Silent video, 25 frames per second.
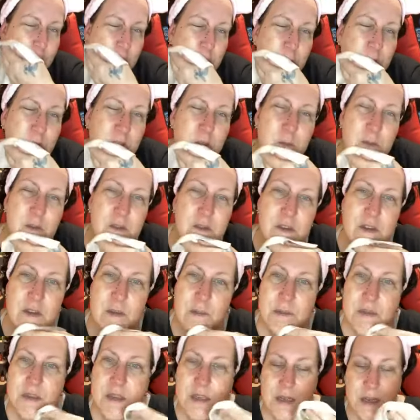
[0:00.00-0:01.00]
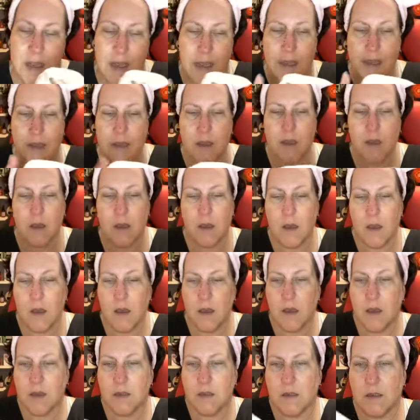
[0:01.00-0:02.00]
up some of them today
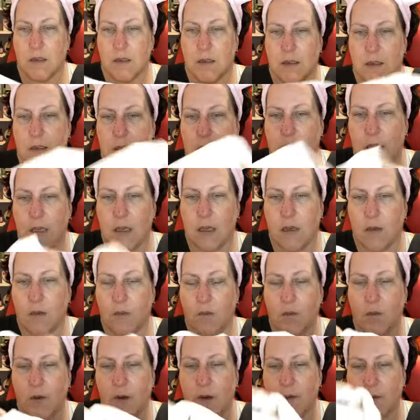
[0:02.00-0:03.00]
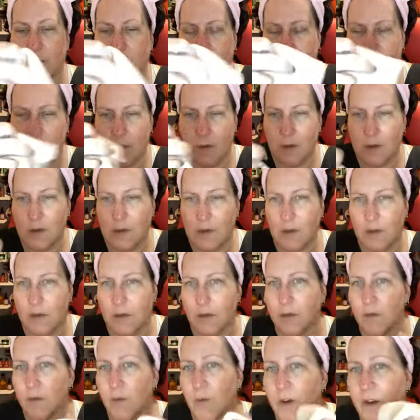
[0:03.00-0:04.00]
to see
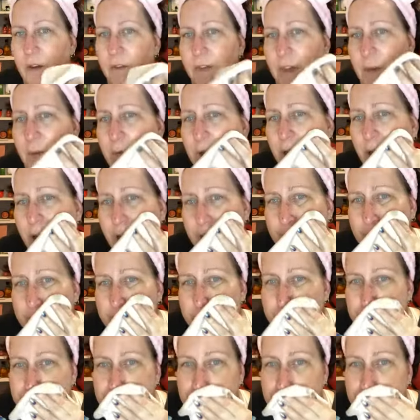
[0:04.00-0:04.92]
where they were at.